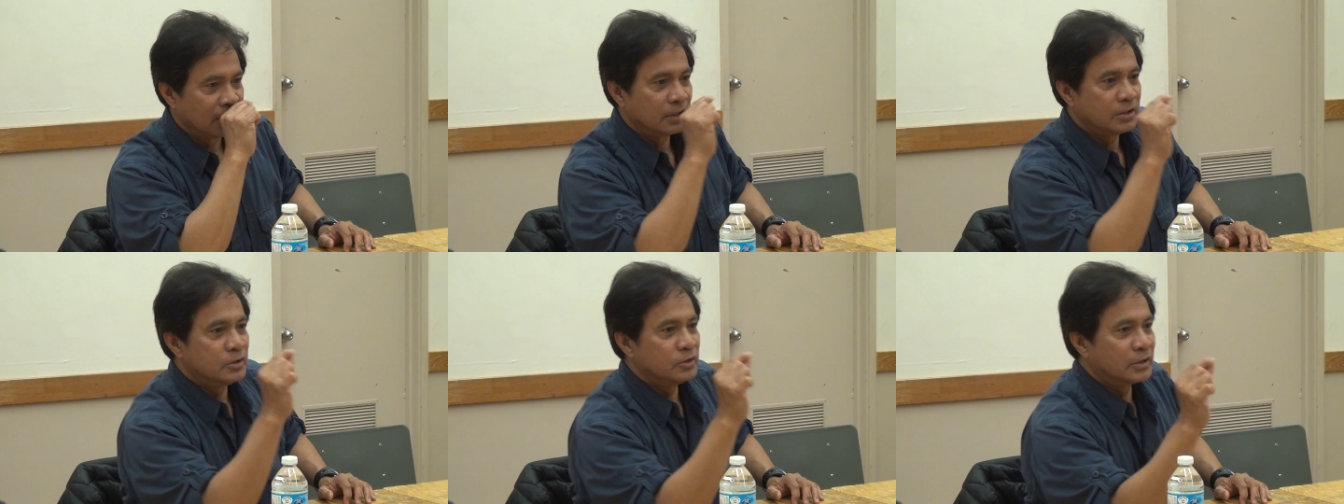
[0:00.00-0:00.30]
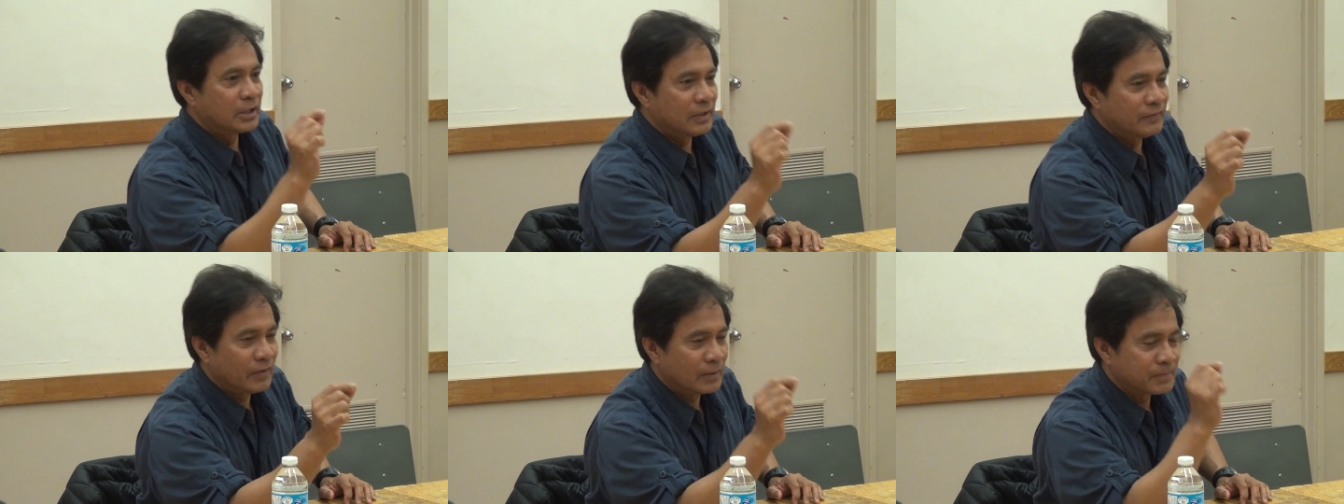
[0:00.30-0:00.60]
you
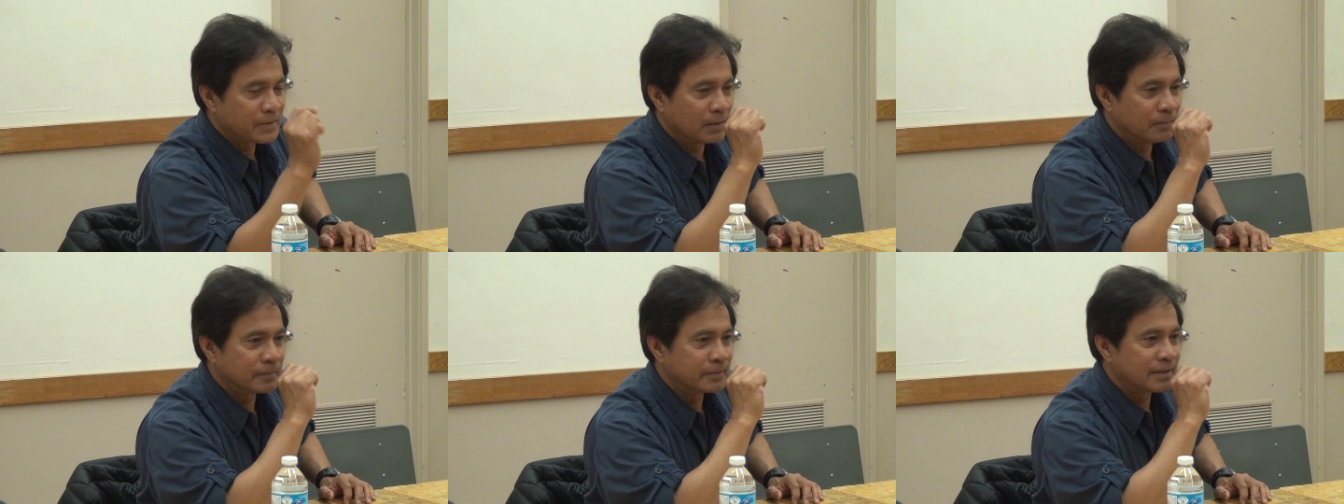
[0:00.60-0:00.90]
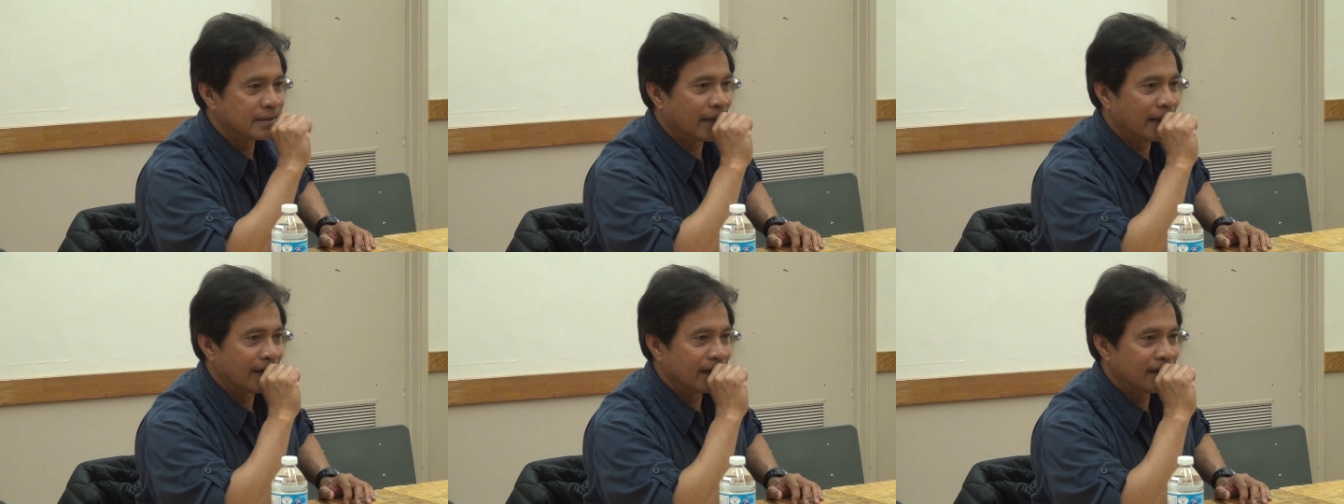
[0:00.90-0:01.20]
give up some
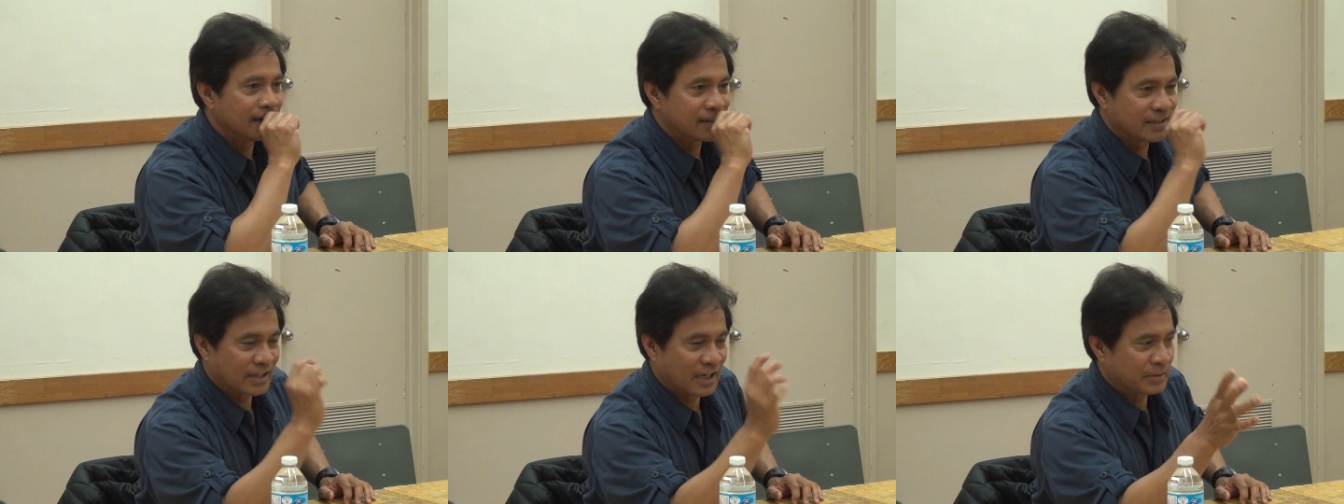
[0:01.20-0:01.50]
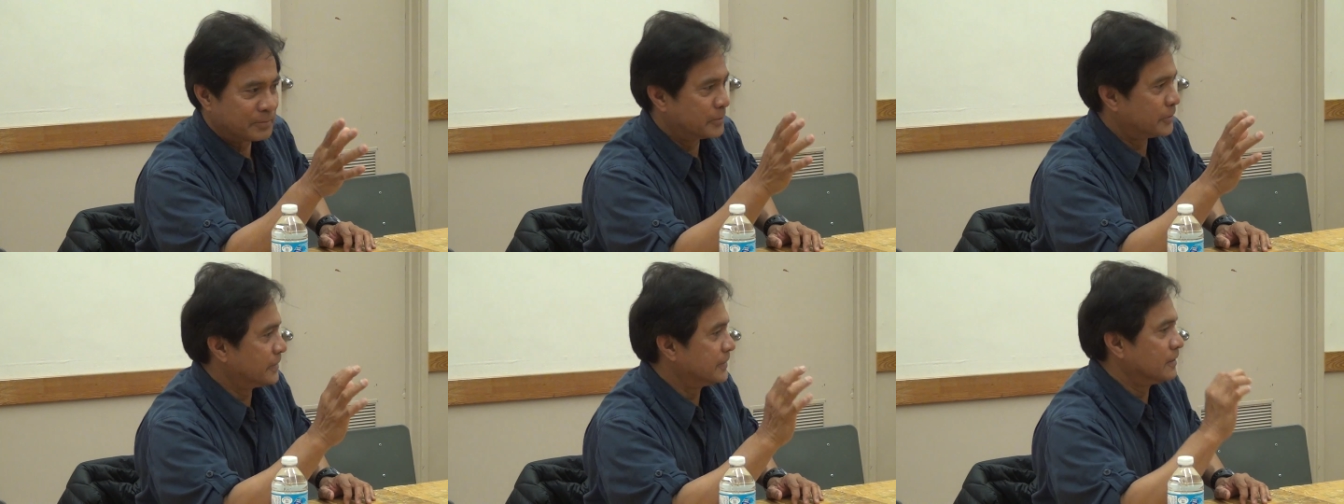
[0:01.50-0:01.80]
of islands,
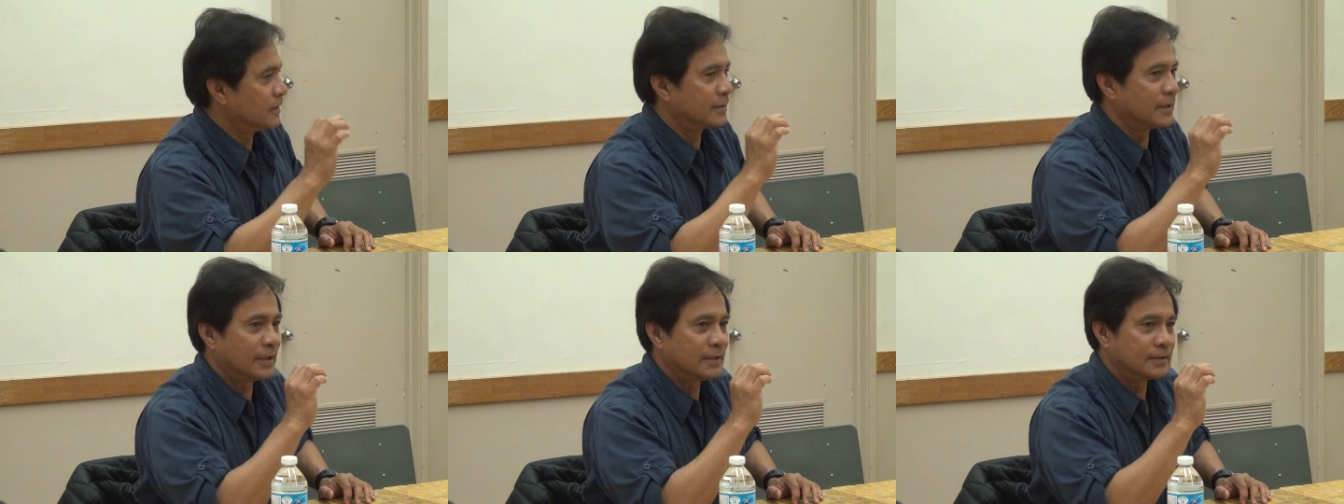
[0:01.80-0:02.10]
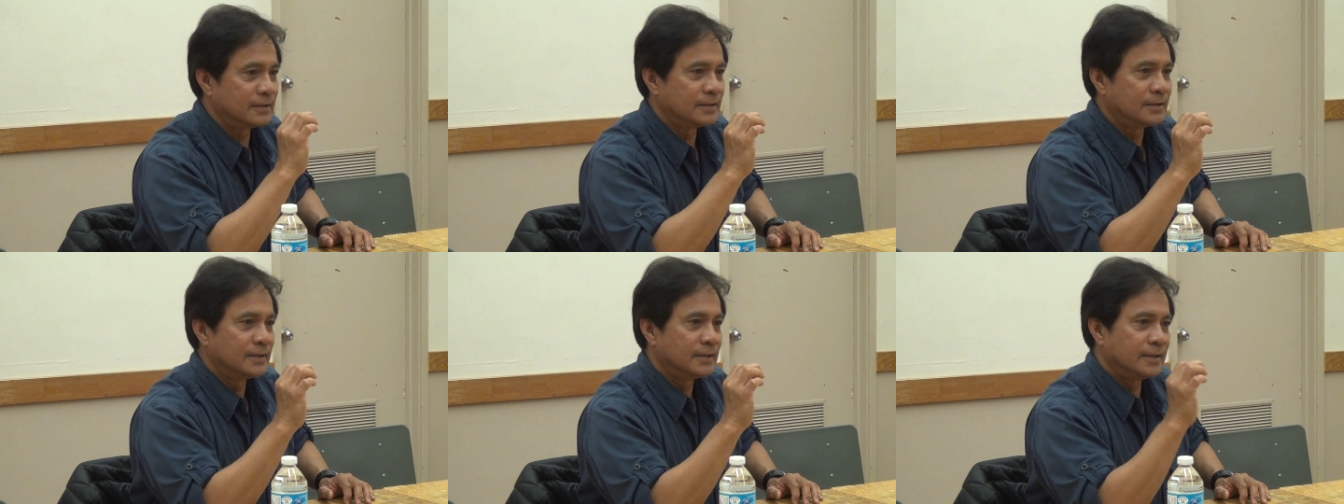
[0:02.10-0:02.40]
Scarborough and all that,
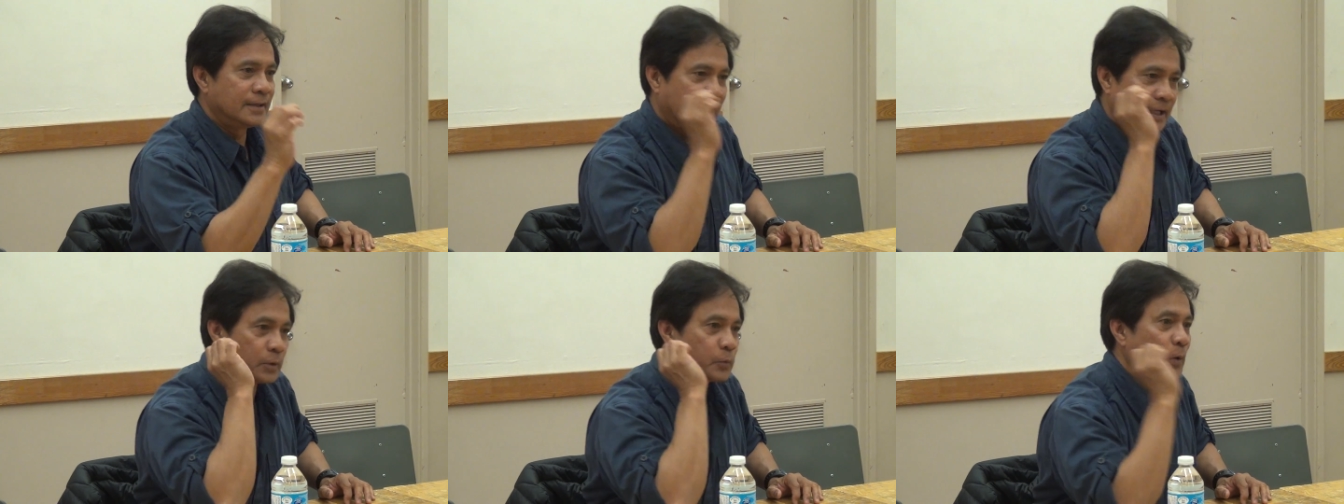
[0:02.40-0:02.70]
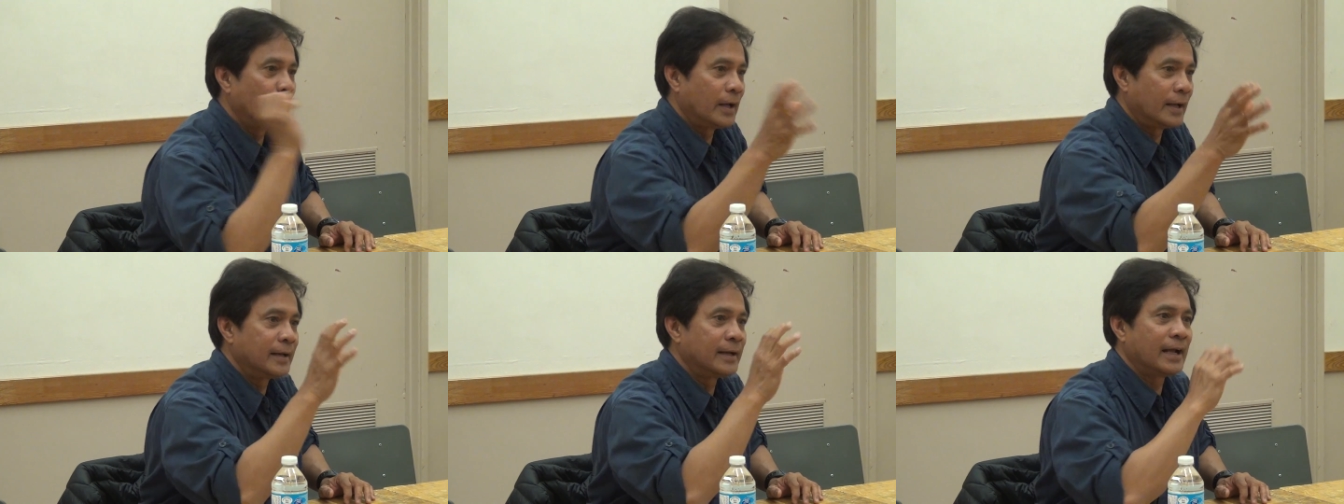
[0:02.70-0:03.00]
it
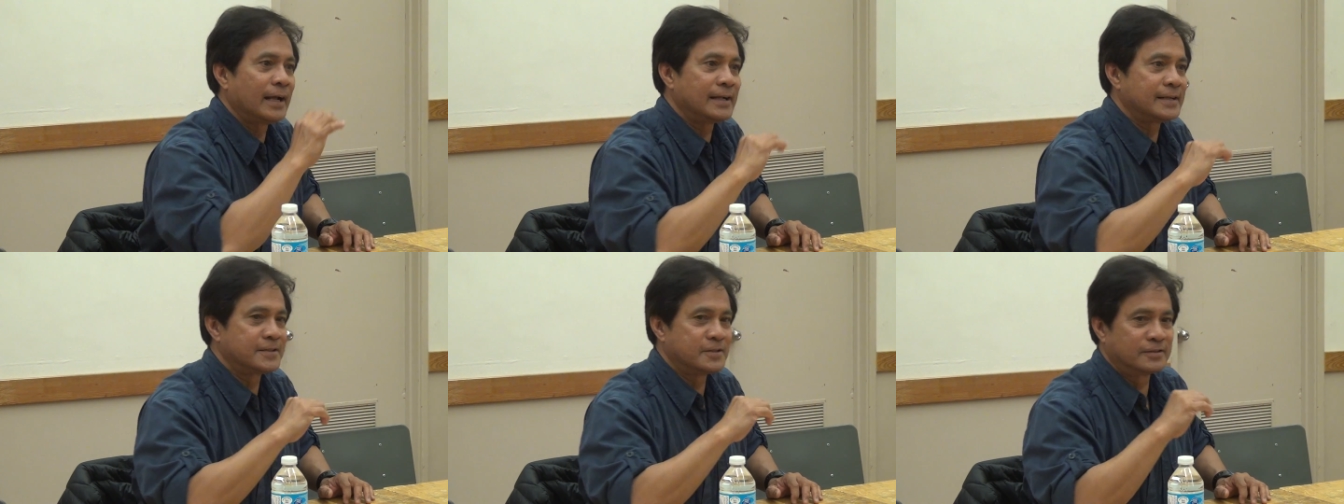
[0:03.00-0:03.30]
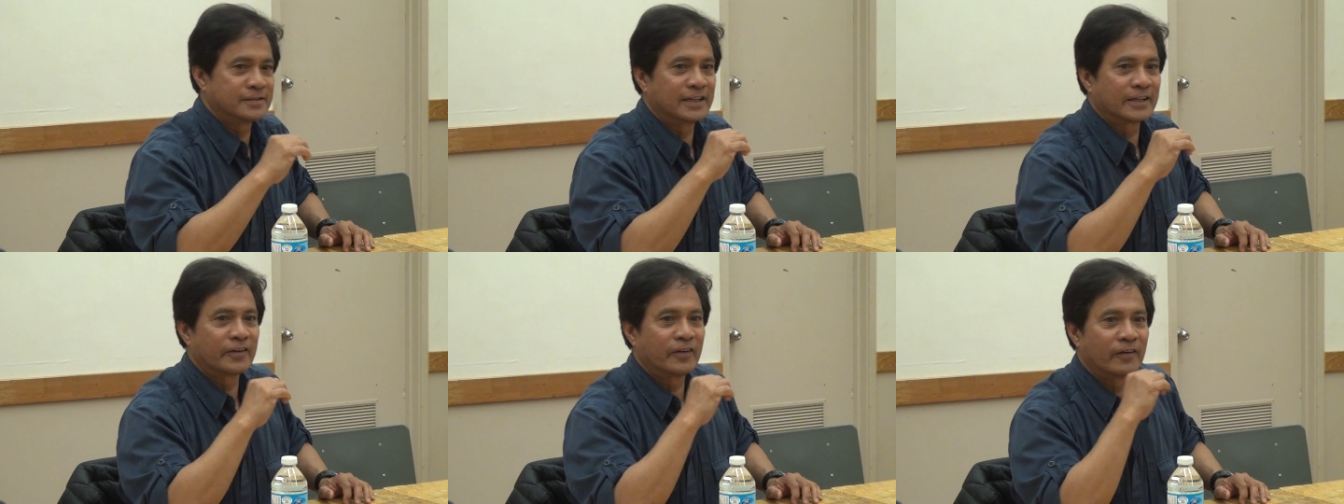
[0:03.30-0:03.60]
will enhance
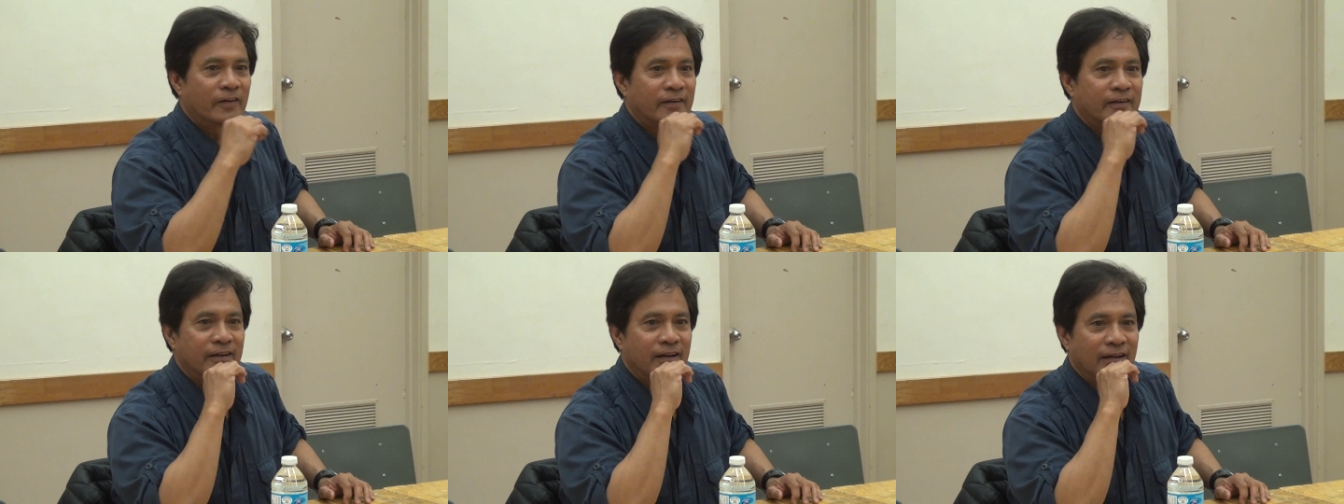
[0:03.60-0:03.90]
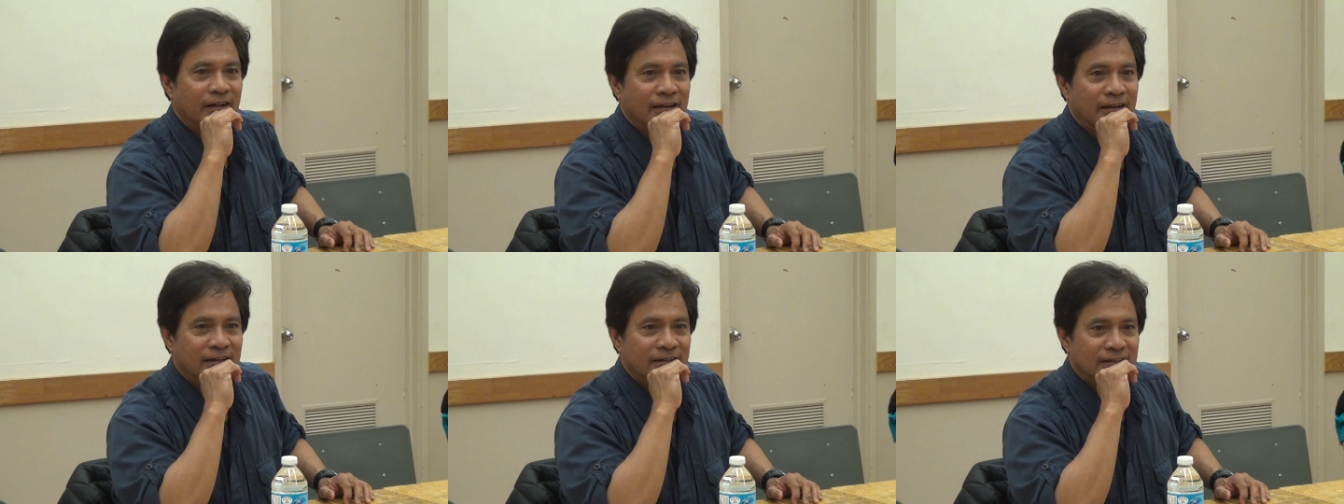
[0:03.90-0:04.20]
your security,